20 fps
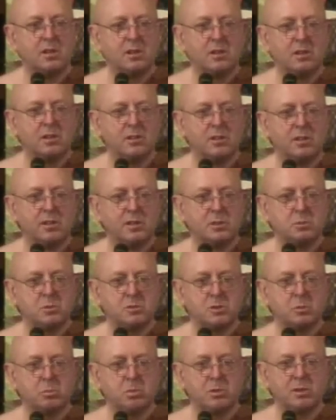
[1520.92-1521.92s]
But this was
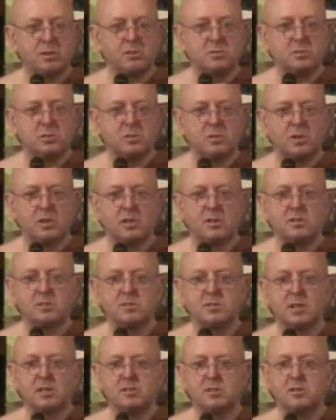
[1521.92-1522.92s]
a person who got into
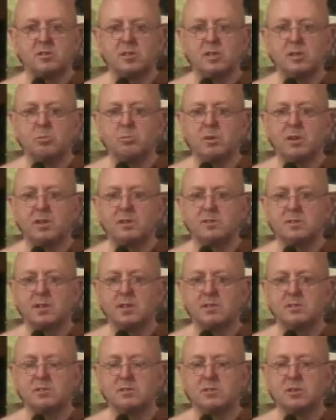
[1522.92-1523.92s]
such a deep
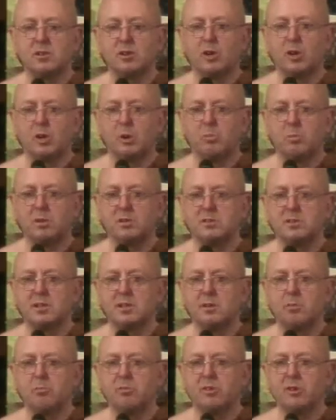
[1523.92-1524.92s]
meditation at home, I'll tell
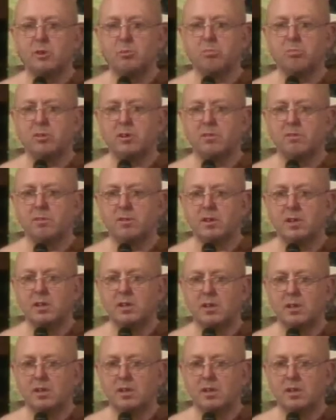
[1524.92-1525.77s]
it very briefly,